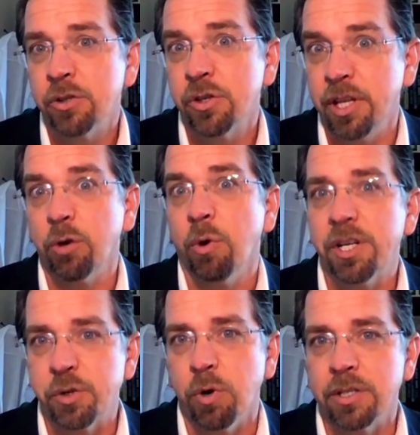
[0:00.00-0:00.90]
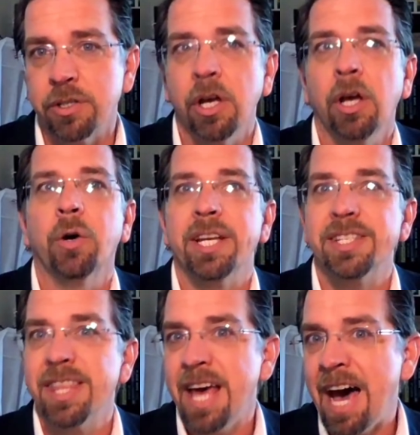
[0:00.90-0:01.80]
So then the question was, okay,
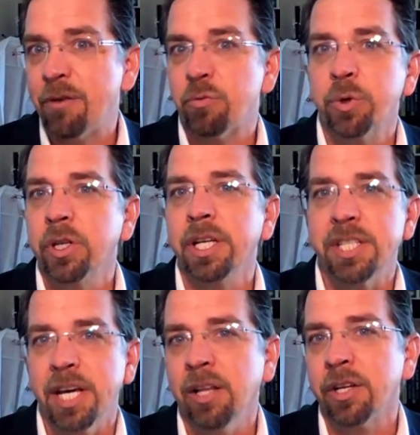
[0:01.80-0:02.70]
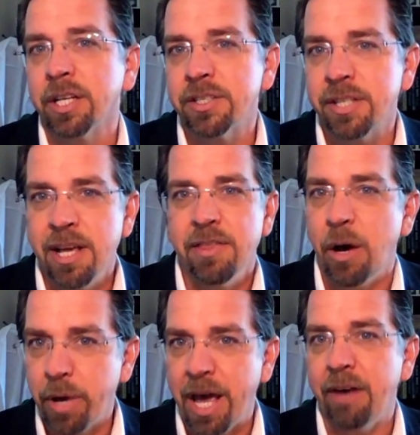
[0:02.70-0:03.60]
is that really telling us
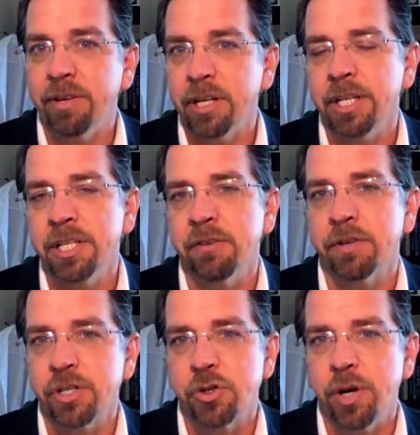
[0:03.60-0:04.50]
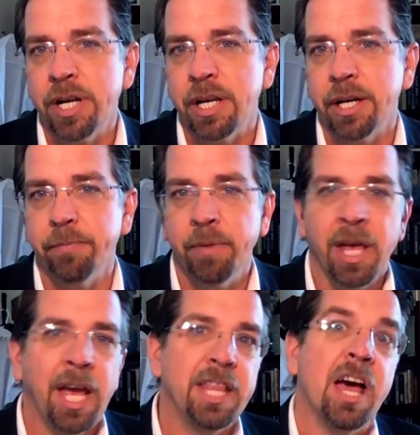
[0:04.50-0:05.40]
that we have a different strain here?
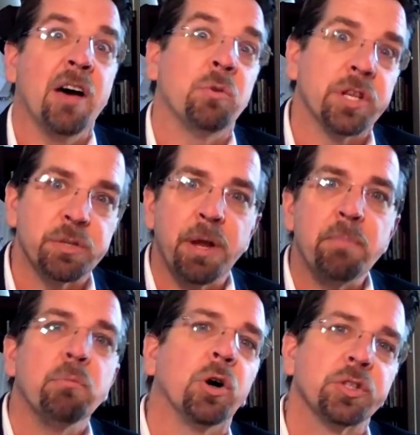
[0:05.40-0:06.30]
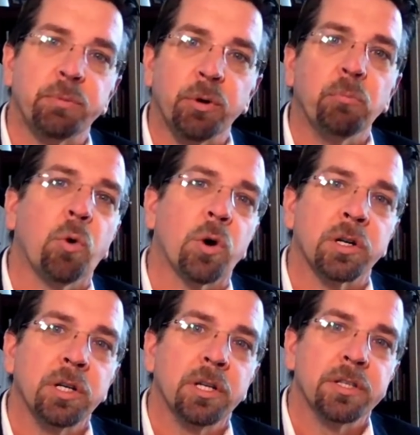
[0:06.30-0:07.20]
And now there's been multiple
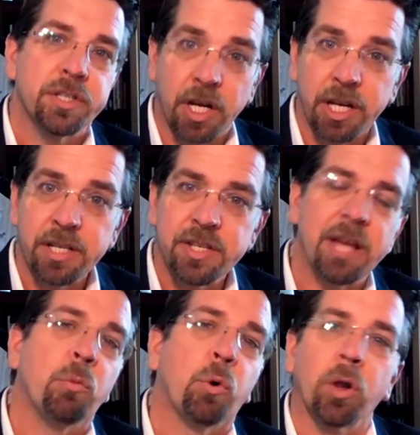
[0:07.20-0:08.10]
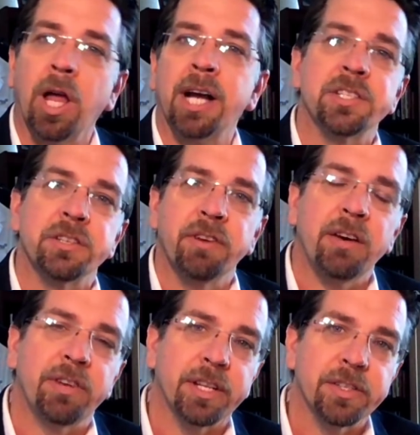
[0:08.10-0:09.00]
more studies and more lines of
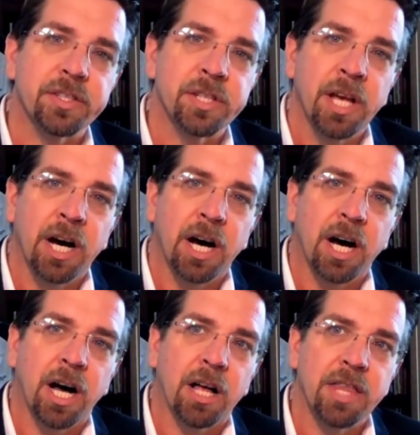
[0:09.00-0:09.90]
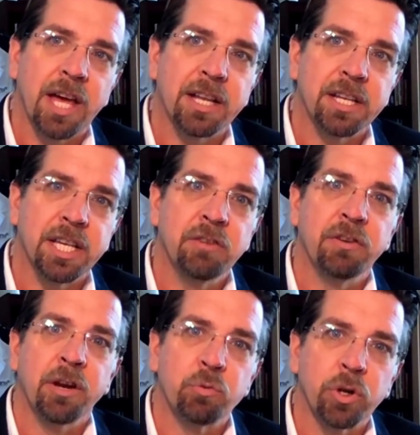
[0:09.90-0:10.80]
evidence that
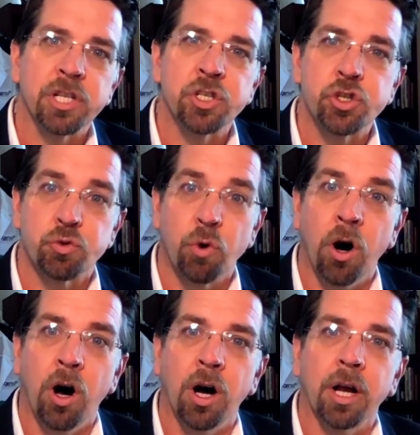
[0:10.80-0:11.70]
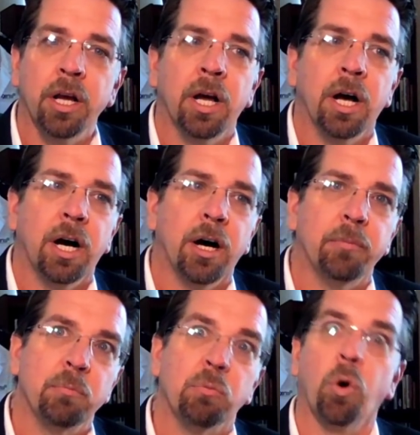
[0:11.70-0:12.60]
give a really strong,
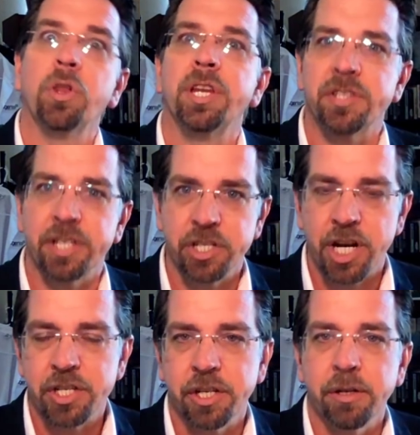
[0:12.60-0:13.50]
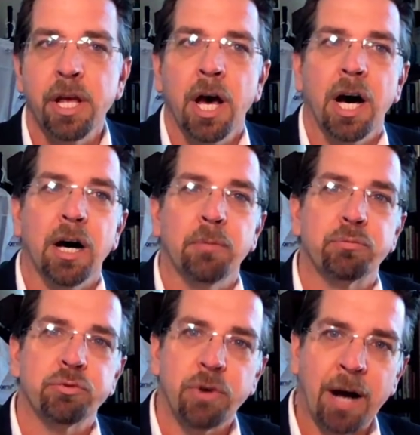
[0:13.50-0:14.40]
more than a suggestion,
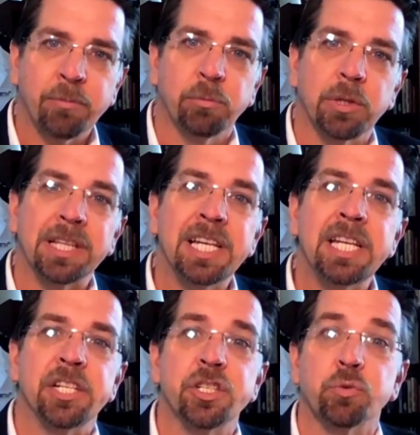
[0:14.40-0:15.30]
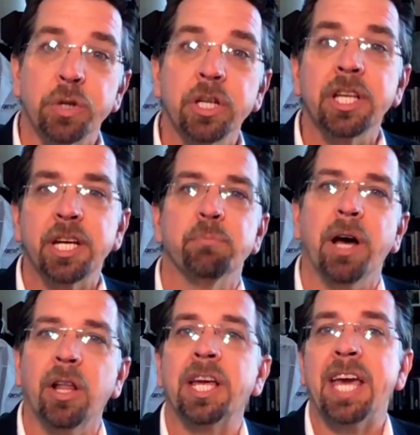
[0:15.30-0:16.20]
probably leading to really
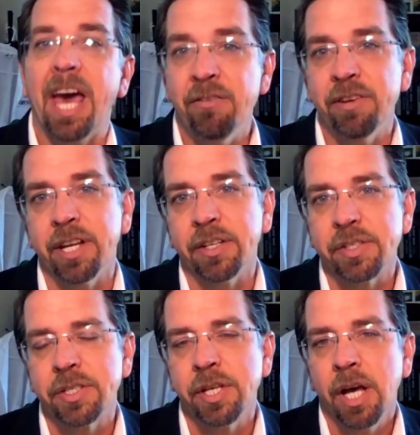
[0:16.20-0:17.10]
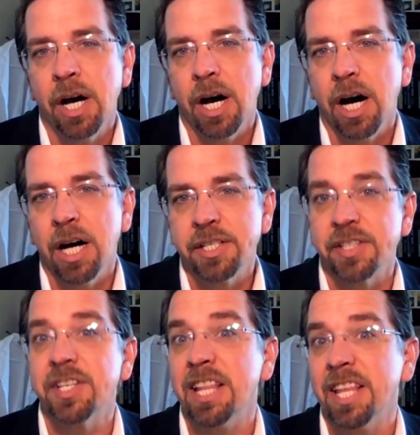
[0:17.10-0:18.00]
compelling evidence
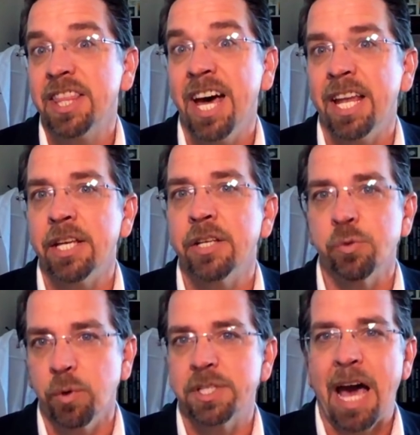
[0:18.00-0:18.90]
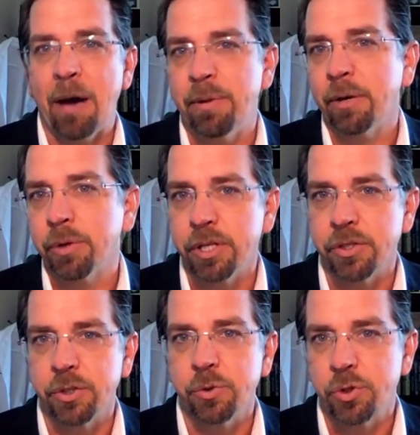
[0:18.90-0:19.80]
to say that is what's happening with
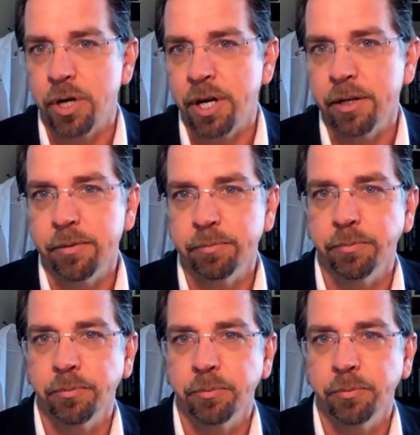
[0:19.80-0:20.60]
this new strain.